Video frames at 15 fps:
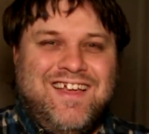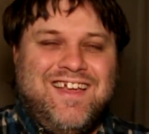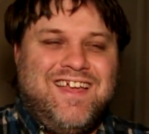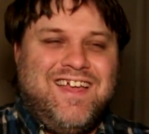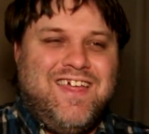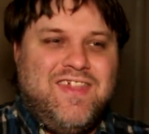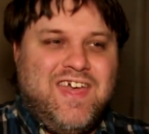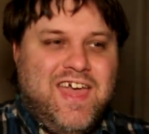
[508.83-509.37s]

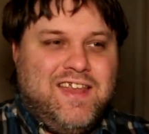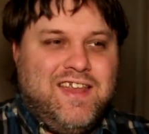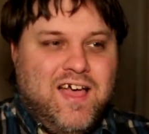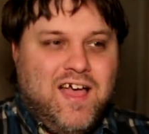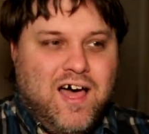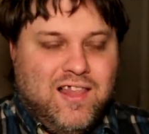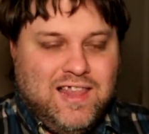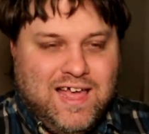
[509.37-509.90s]
that
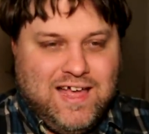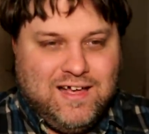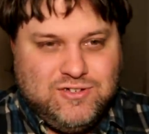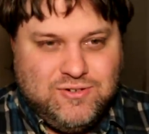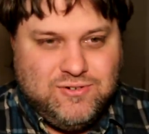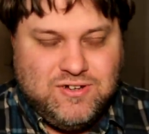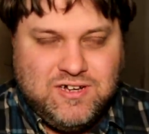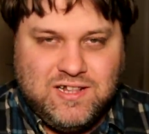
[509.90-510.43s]
allows
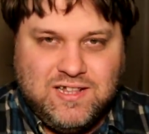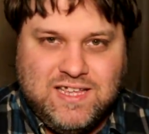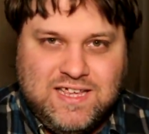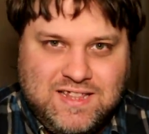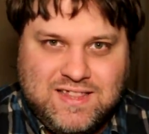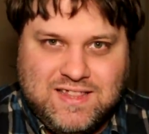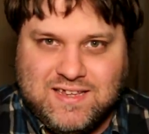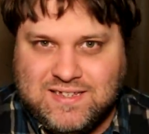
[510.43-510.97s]
you to
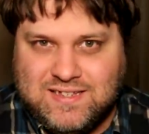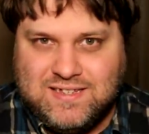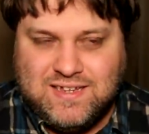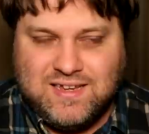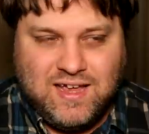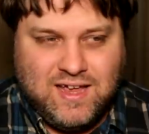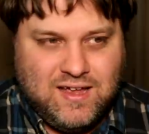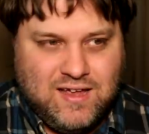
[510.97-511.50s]
clean this
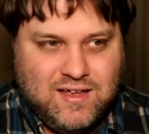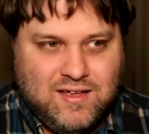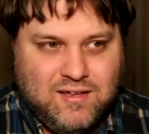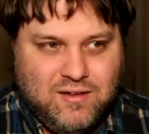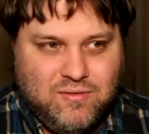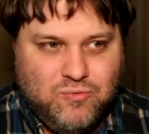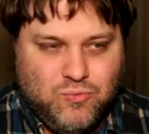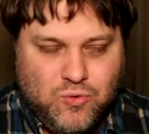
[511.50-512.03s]

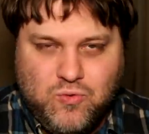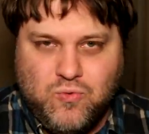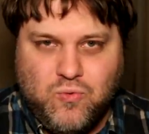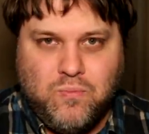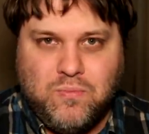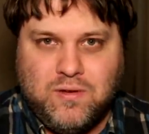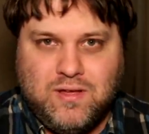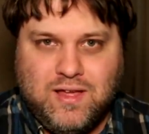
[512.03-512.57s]
uh,
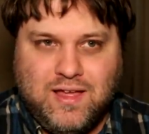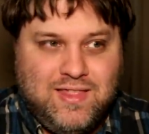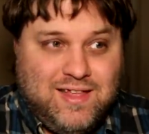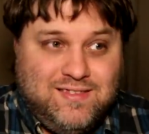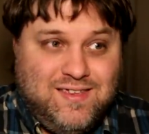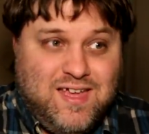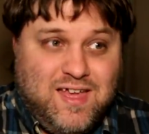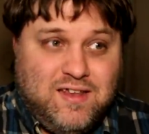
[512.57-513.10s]
room, and
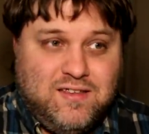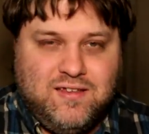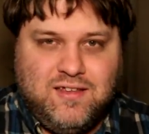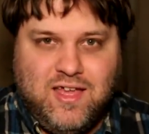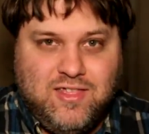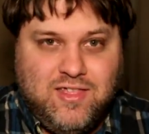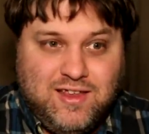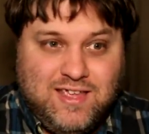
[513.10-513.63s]
that's it.
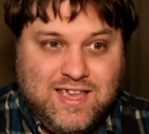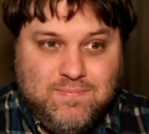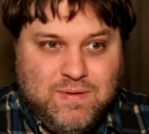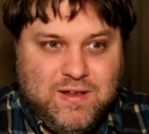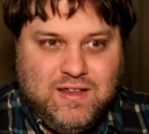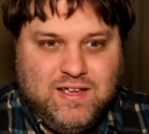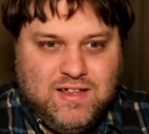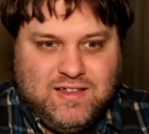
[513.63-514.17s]
And then keep
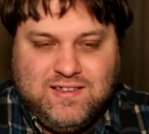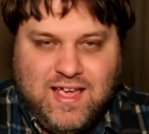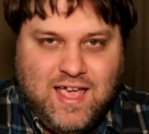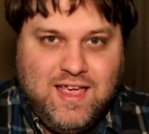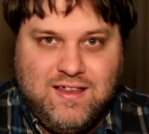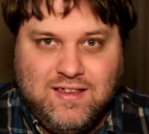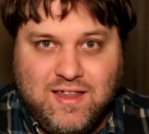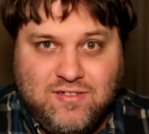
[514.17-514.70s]
it
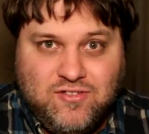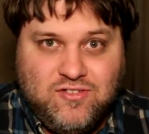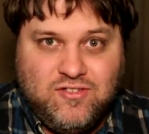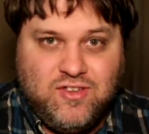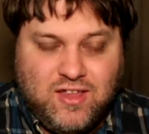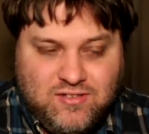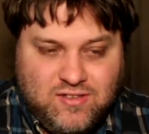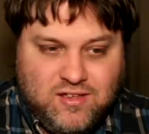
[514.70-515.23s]
contained and,
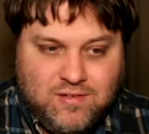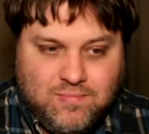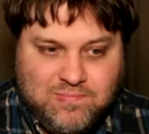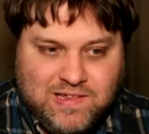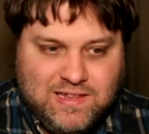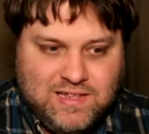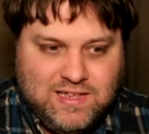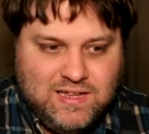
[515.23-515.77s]
and
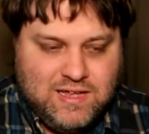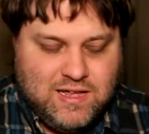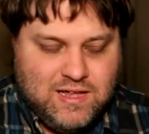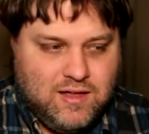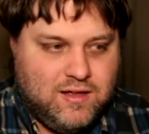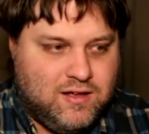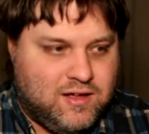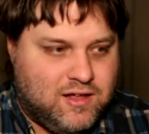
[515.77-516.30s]
completely
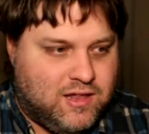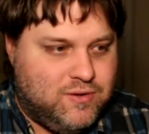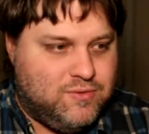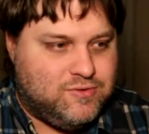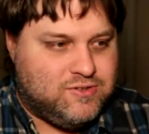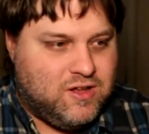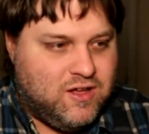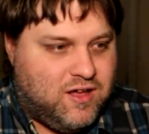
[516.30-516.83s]
uh,
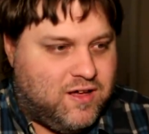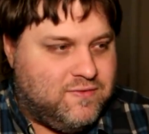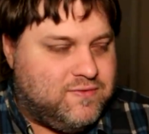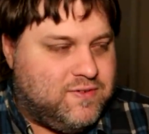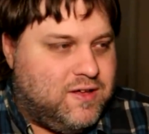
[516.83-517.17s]
closed off.